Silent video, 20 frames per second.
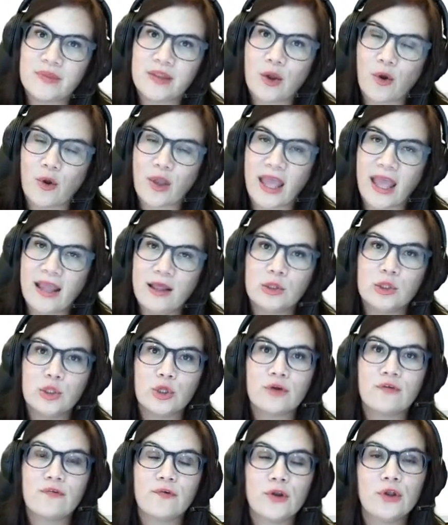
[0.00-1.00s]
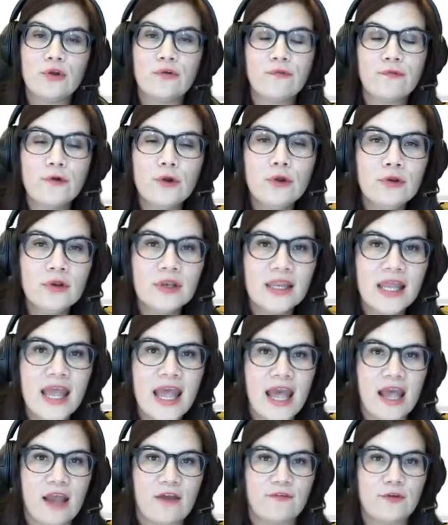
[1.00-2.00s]
Okay, look for your fruit.
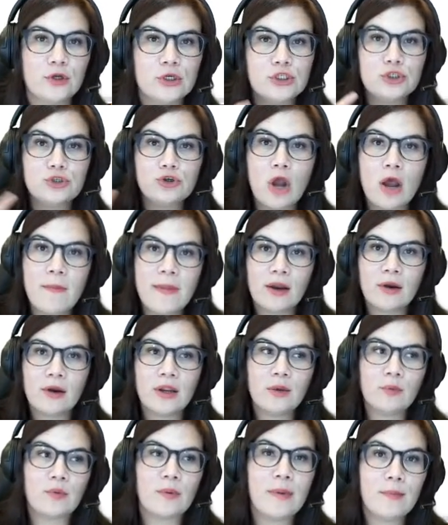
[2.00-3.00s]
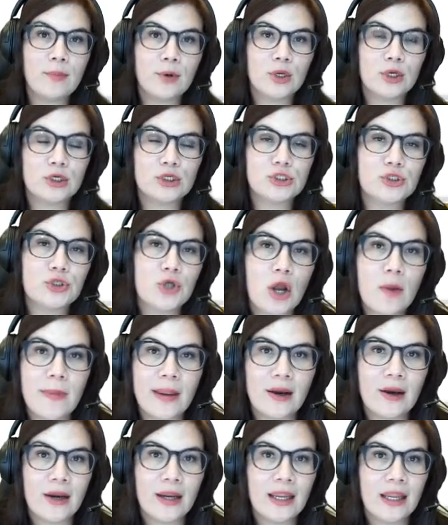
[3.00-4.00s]
If you're a strawberry, remember you're a
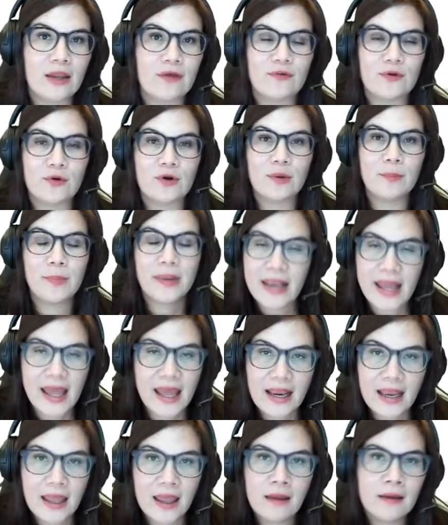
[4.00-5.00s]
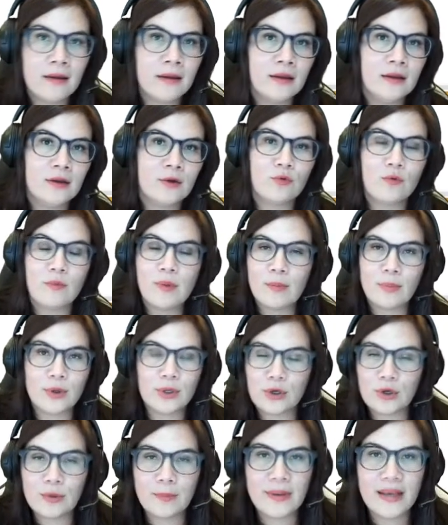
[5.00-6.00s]
strawberry. If you're a banana, remember
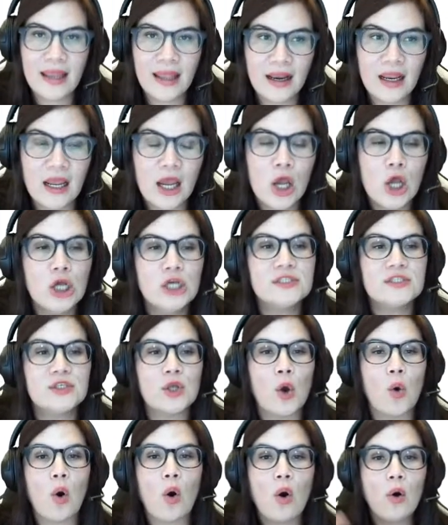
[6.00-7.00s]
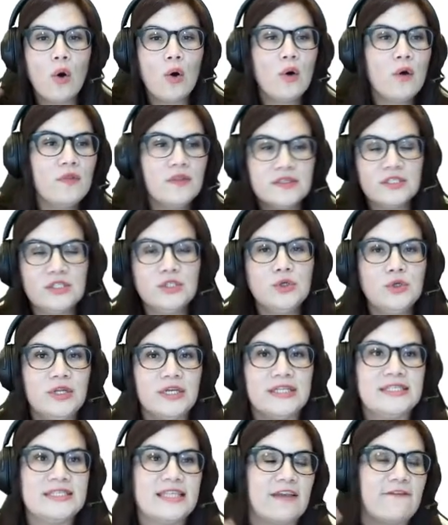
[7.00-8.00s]
you're a banana. So all the
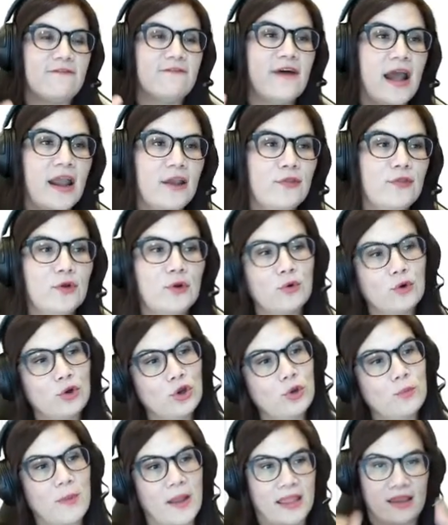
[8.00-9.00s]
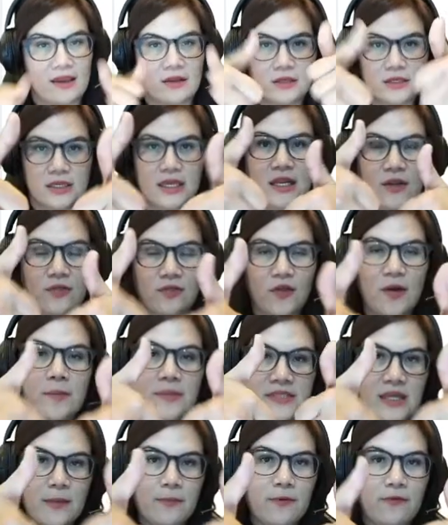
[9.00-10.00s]
students, they find their group. I get, get a
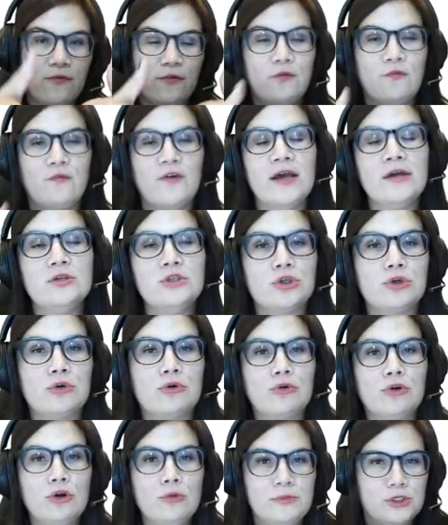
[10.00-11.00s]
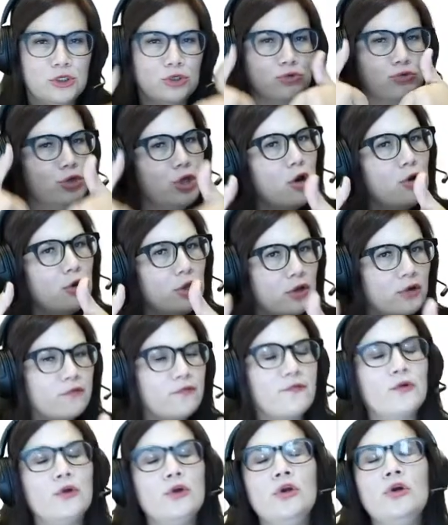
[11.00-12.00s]
thumbs up if you found your group. Do you know your
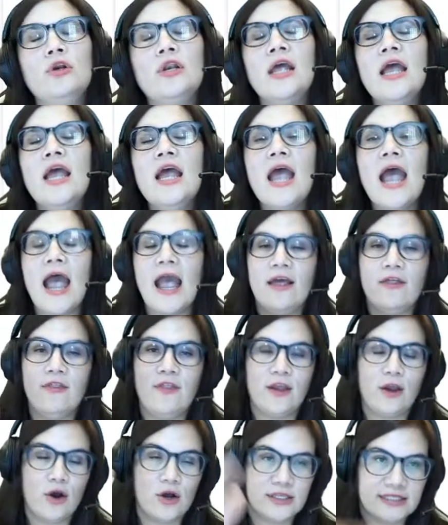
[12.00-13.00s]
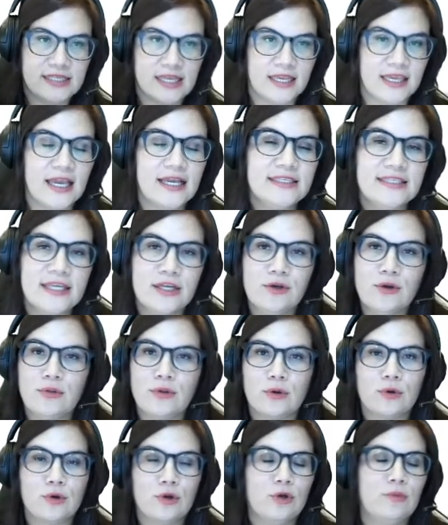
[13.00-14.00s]
fruit? And they all say, yes, they know
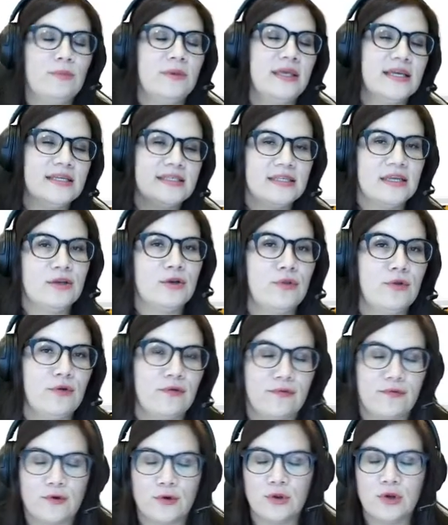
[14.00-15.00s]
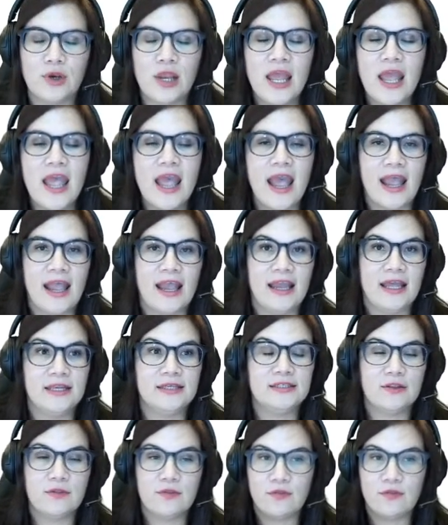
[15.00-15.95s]
their group. Yes, they know their fruit. And